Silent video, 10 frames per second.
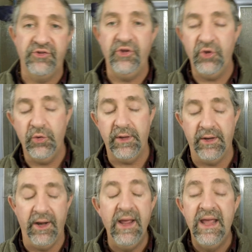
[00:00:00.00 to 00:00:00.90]
do
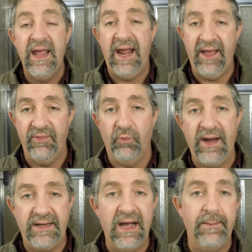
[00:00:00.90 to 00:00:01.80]
and the
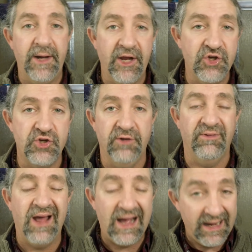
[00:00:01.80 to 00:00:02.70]
right combination of
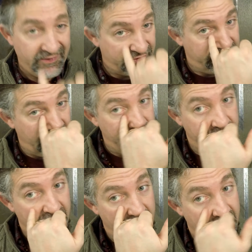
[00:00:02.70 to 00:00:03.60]
lyes, because I use